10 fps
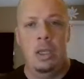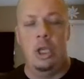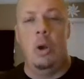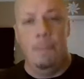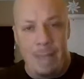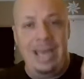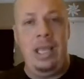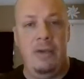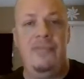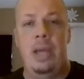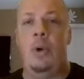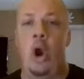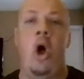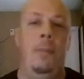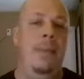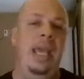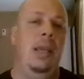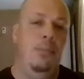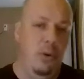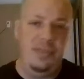many of them are all
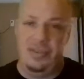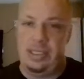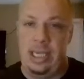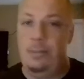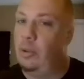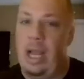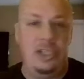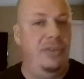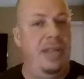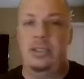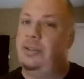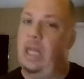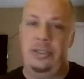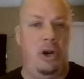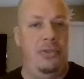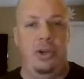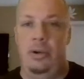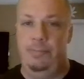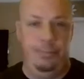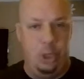making moves in the same direction, that's our
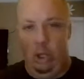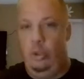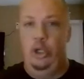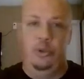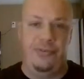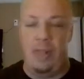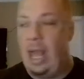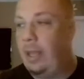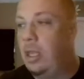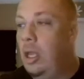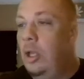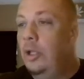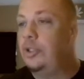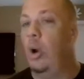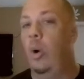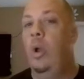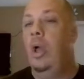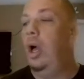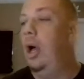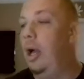third, huge flag. So
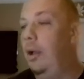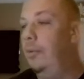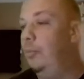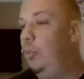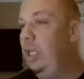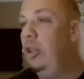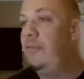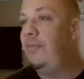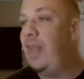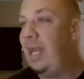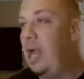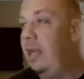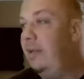we look for that kind of